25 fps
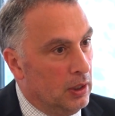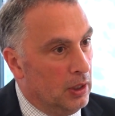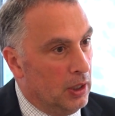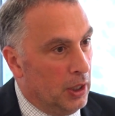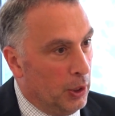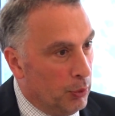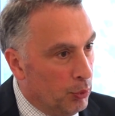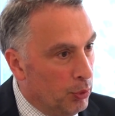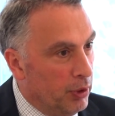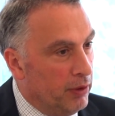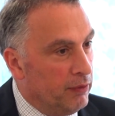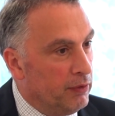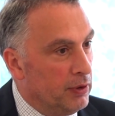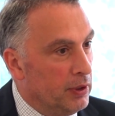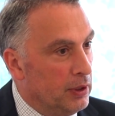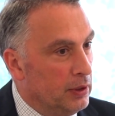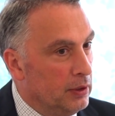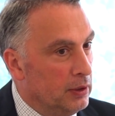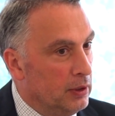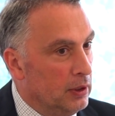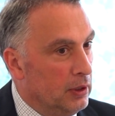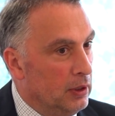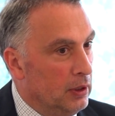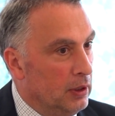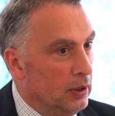However,
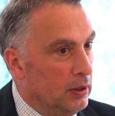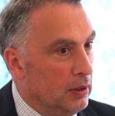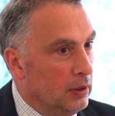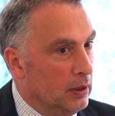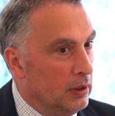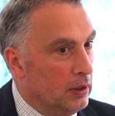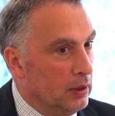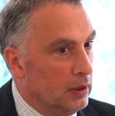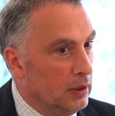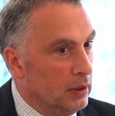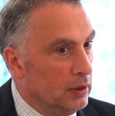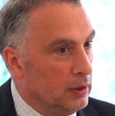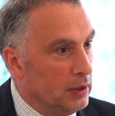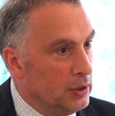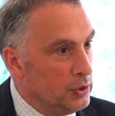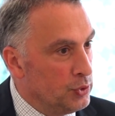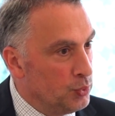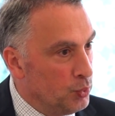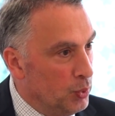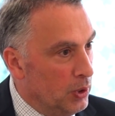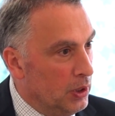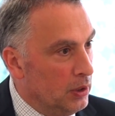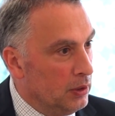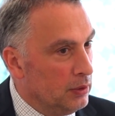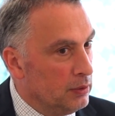in this
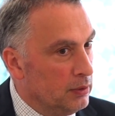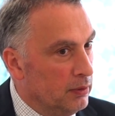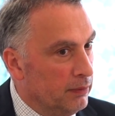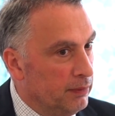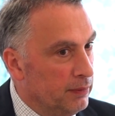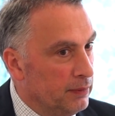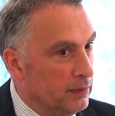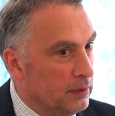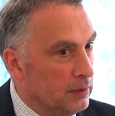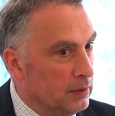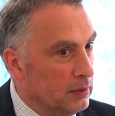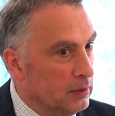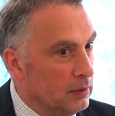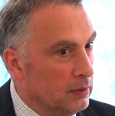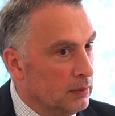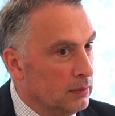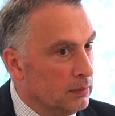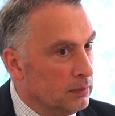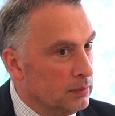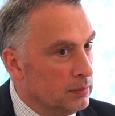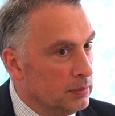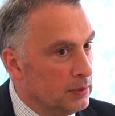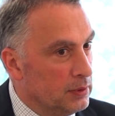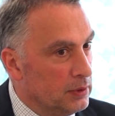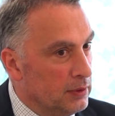world of
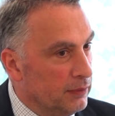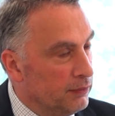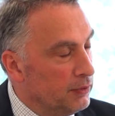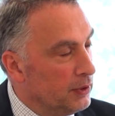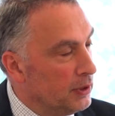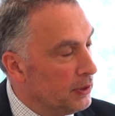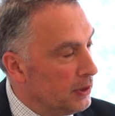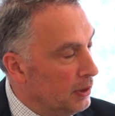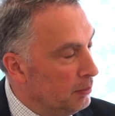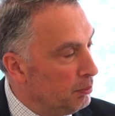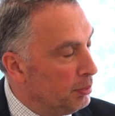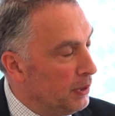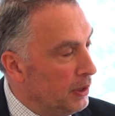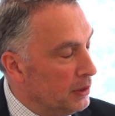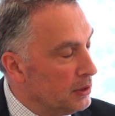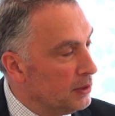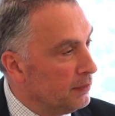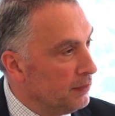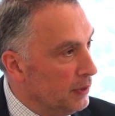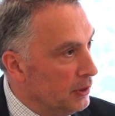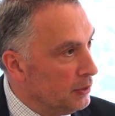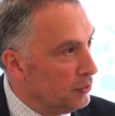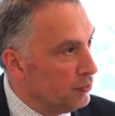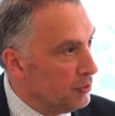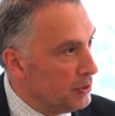different
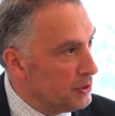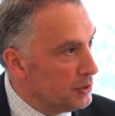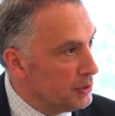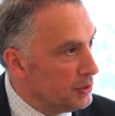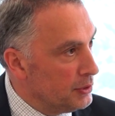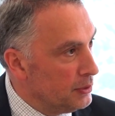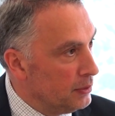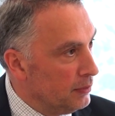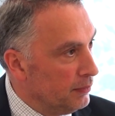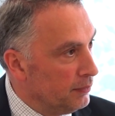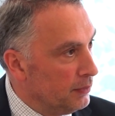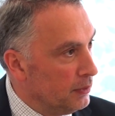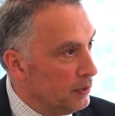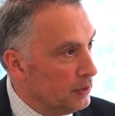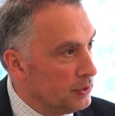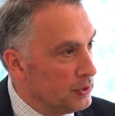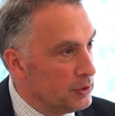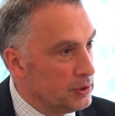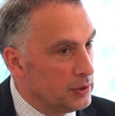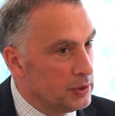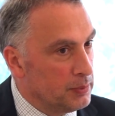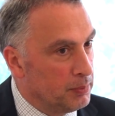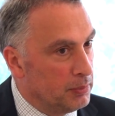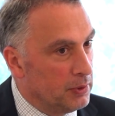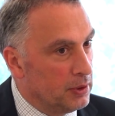competitive interests, of
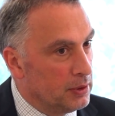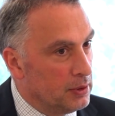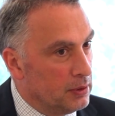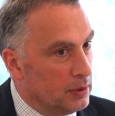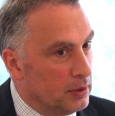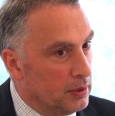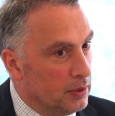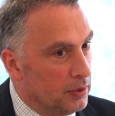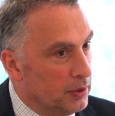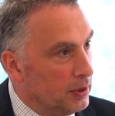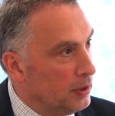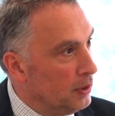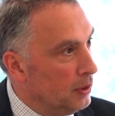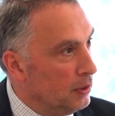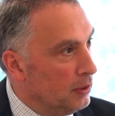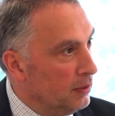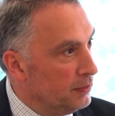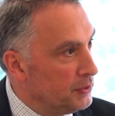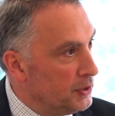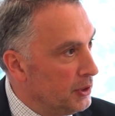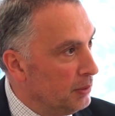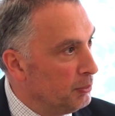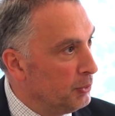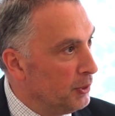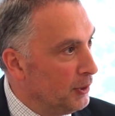course, thinking
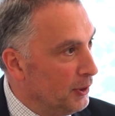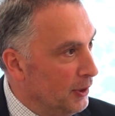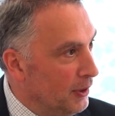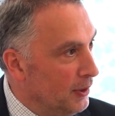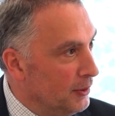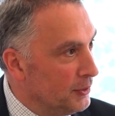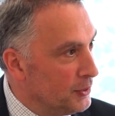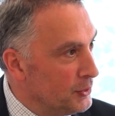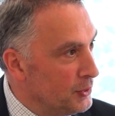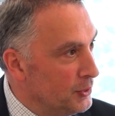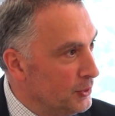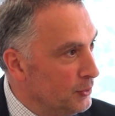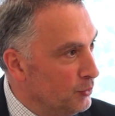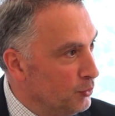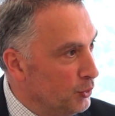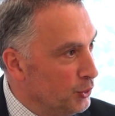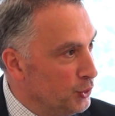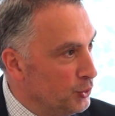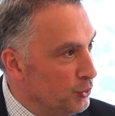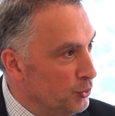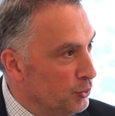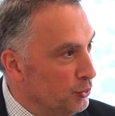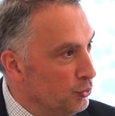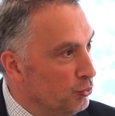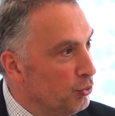of something else
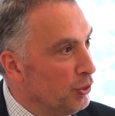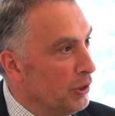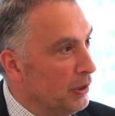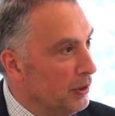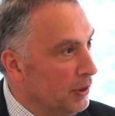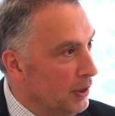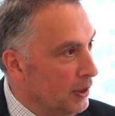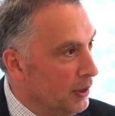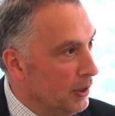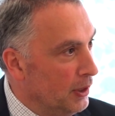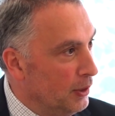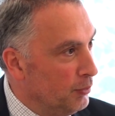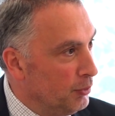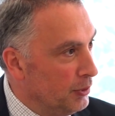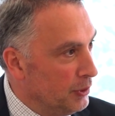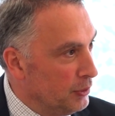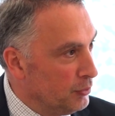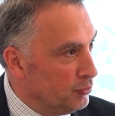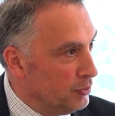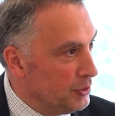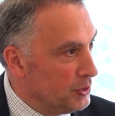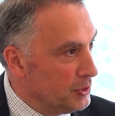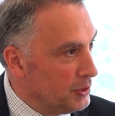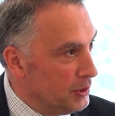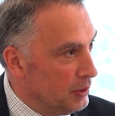which could realign our
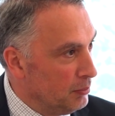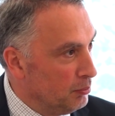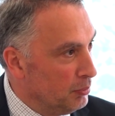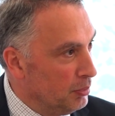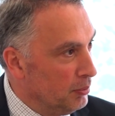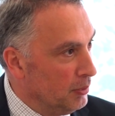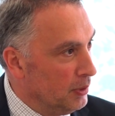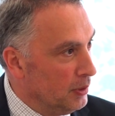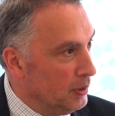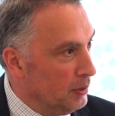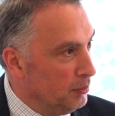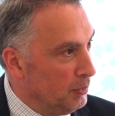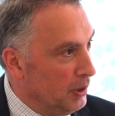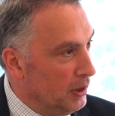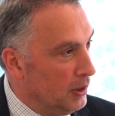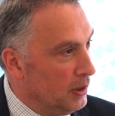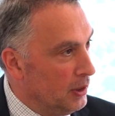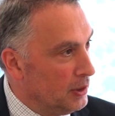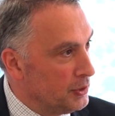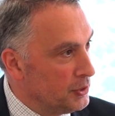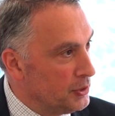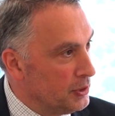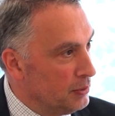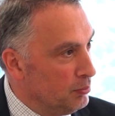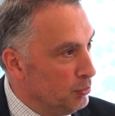interests and make
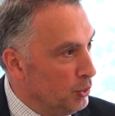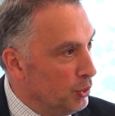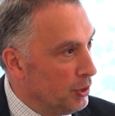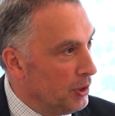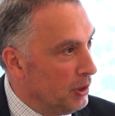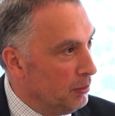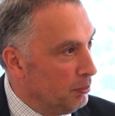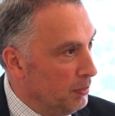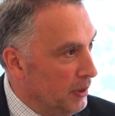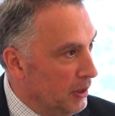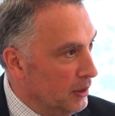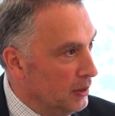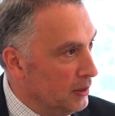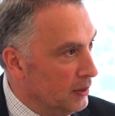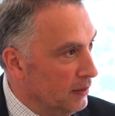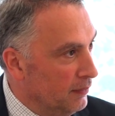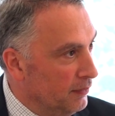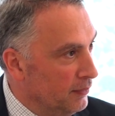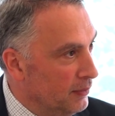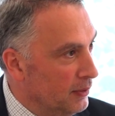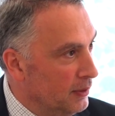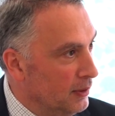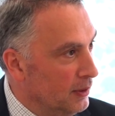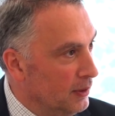us more competitive,